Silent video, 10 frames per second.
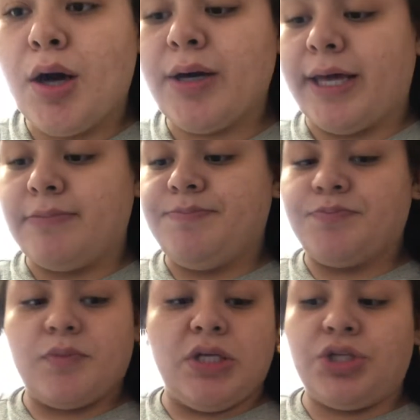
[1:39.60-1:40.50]
Okay,
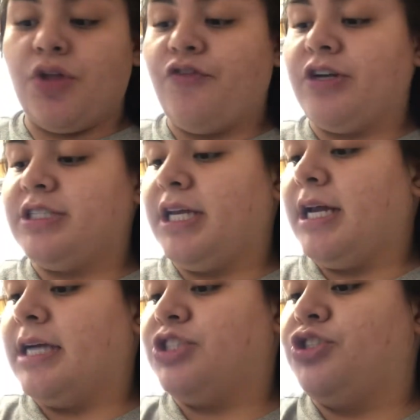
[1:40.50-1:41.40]
so the first
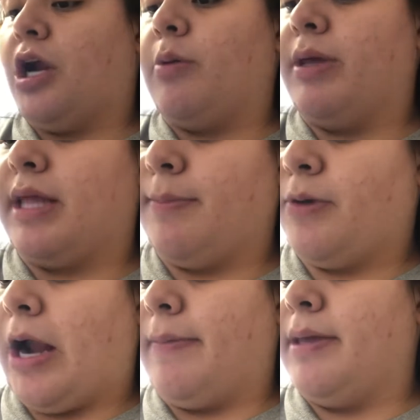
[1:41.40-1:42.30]
thing I start with, I'm
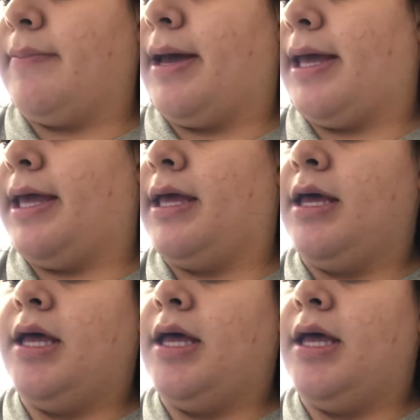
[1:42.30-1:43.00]
grabbing my